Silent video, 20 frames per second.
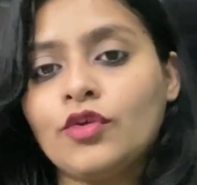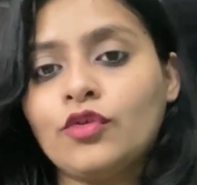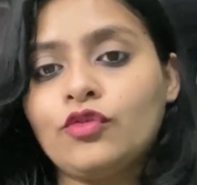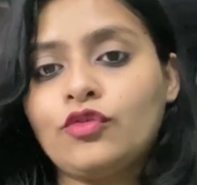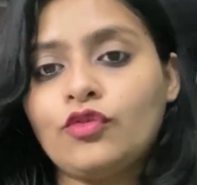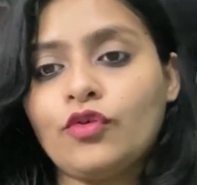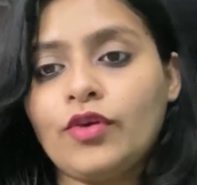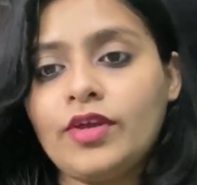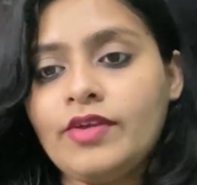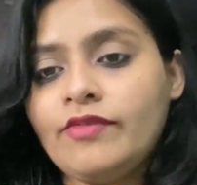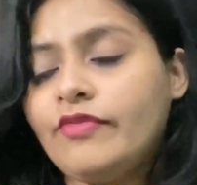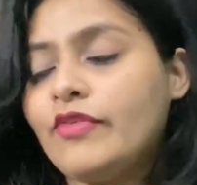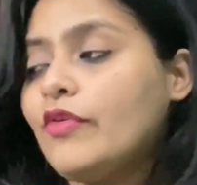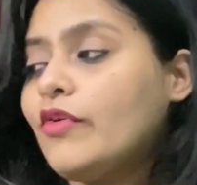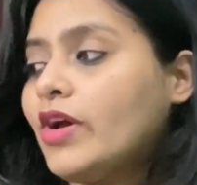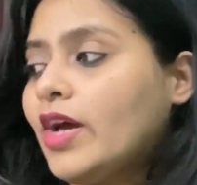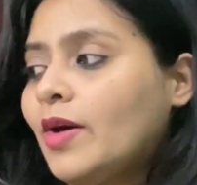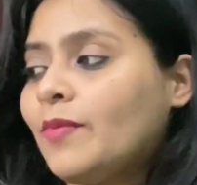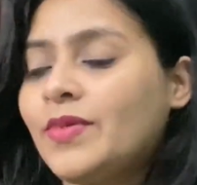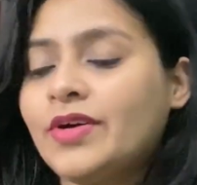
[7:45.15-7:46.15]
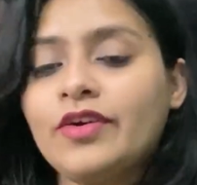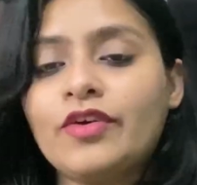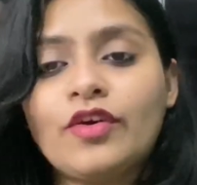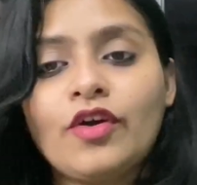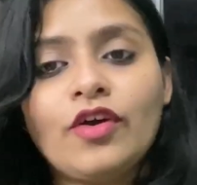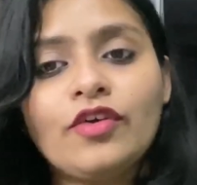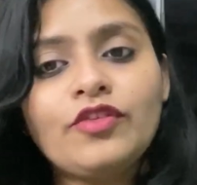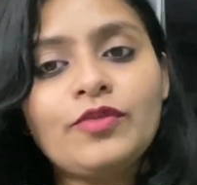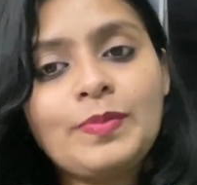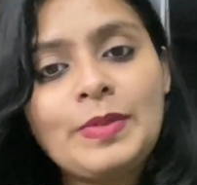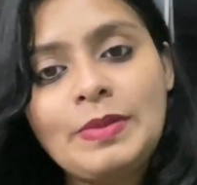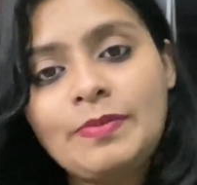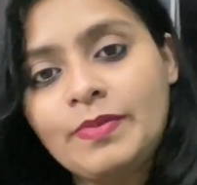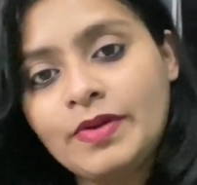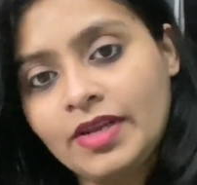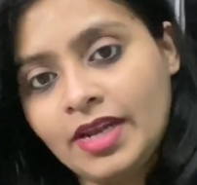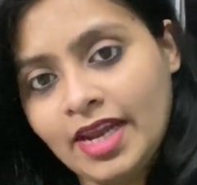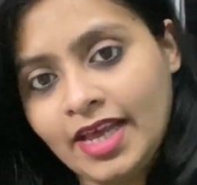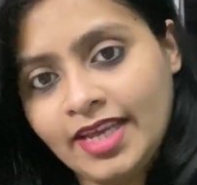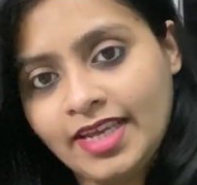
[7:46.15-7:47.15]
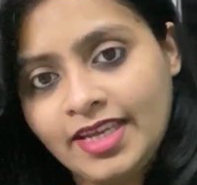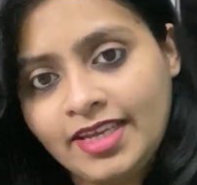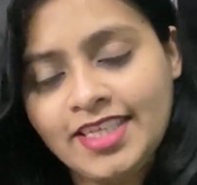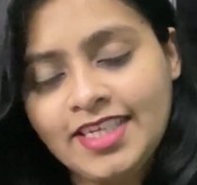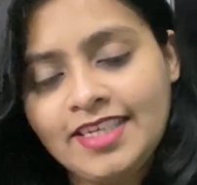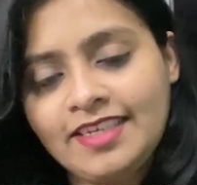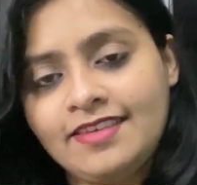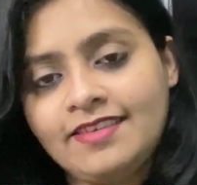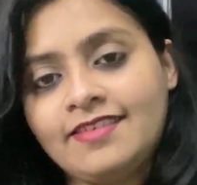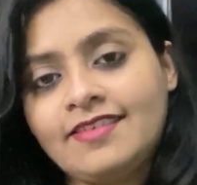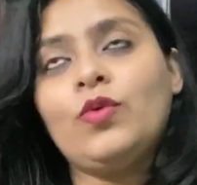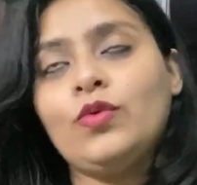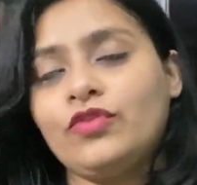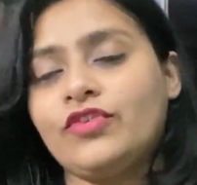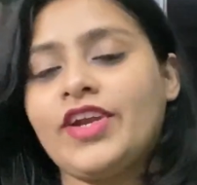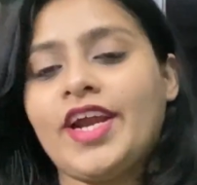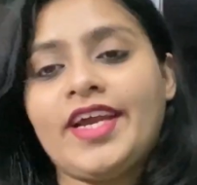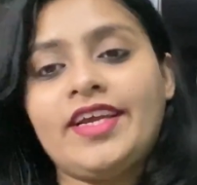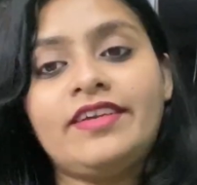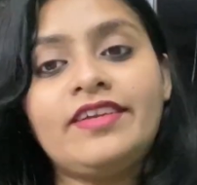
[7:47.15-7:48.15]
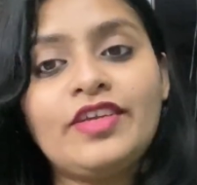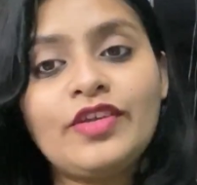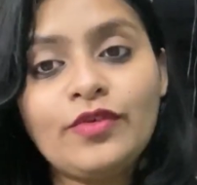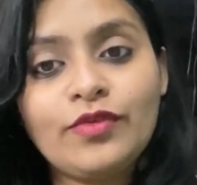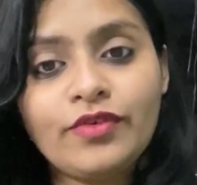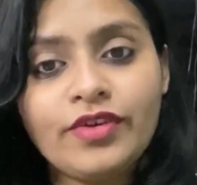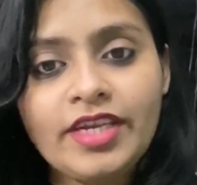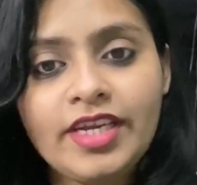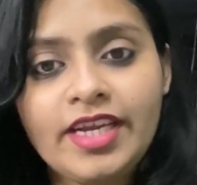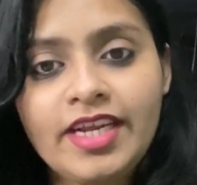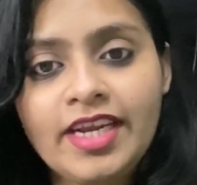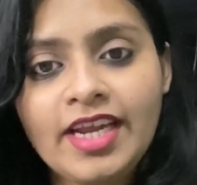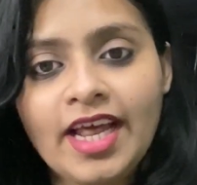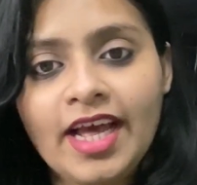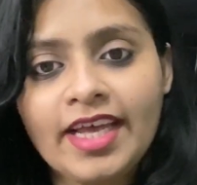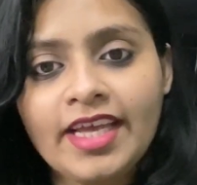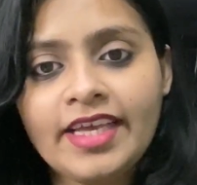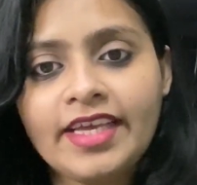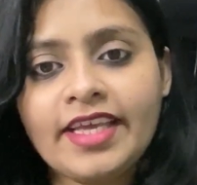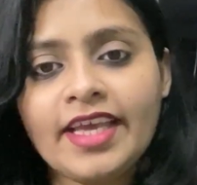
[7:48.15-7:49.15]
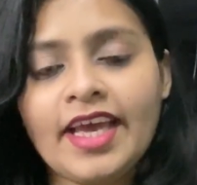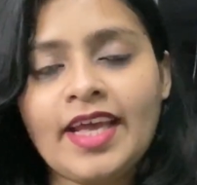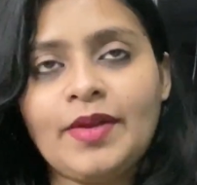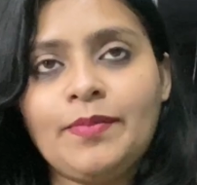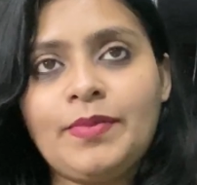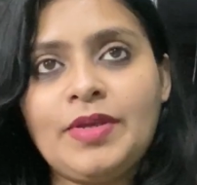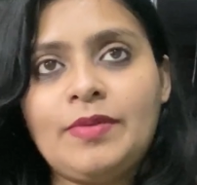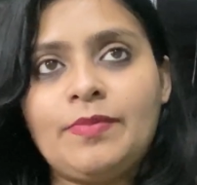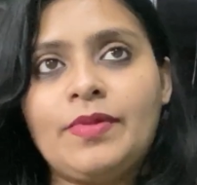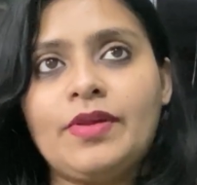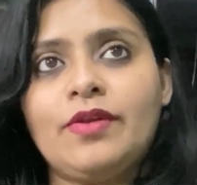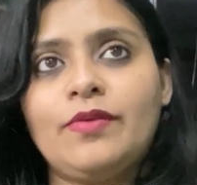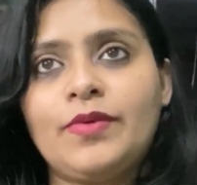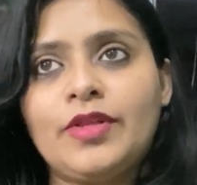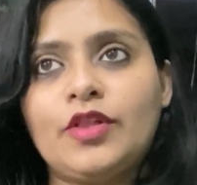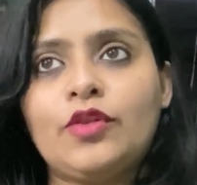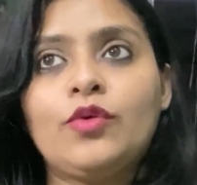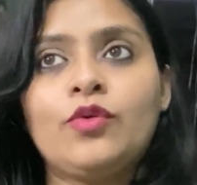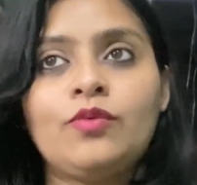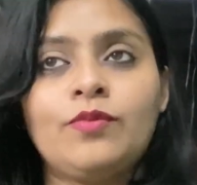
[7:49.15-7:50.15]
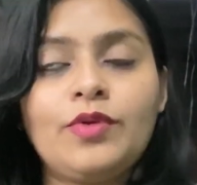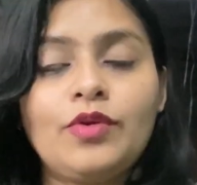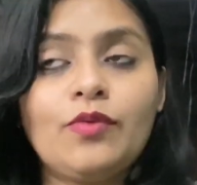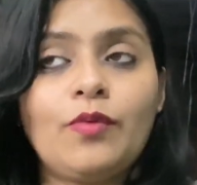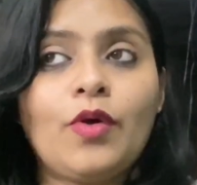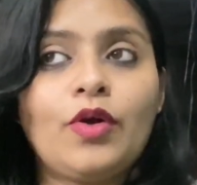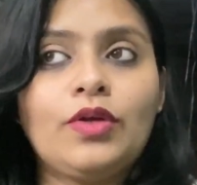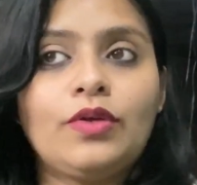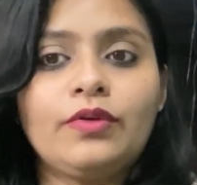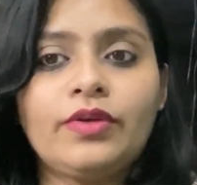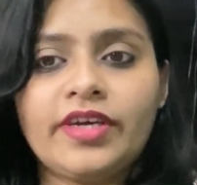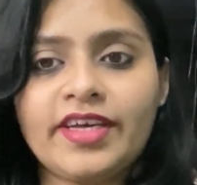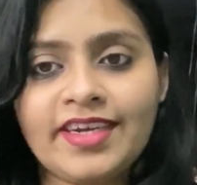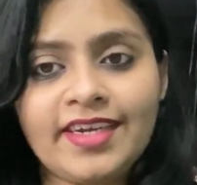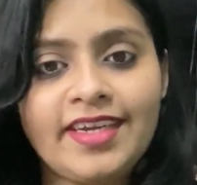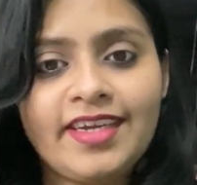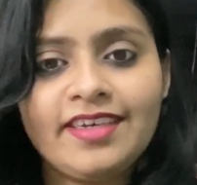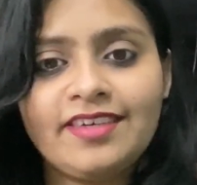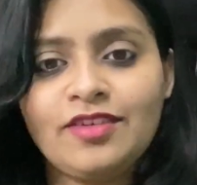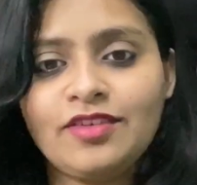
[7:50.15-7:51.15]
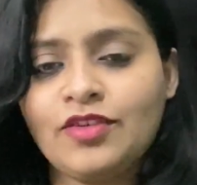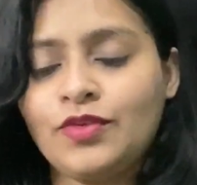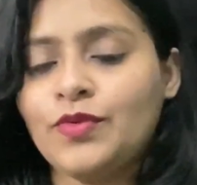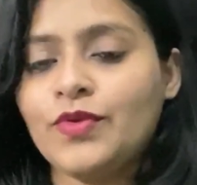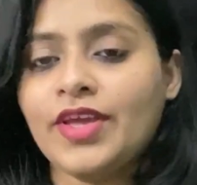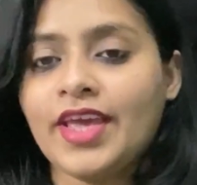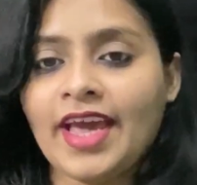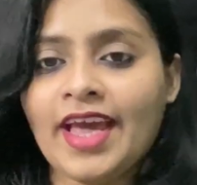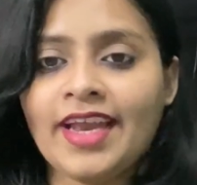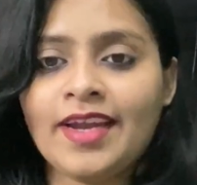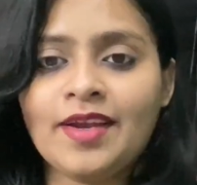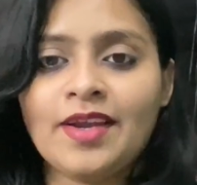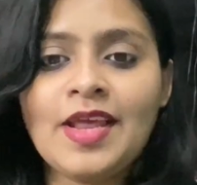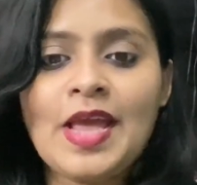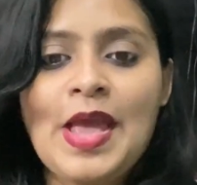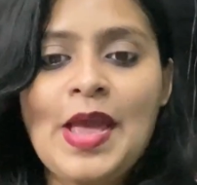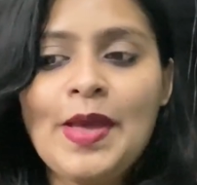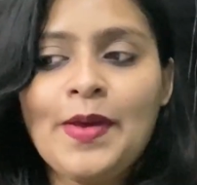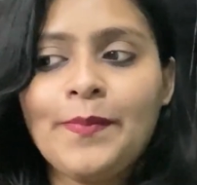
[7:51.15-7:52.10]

So if you come across people like these whose writing you really like and people with whom you want to connect, you can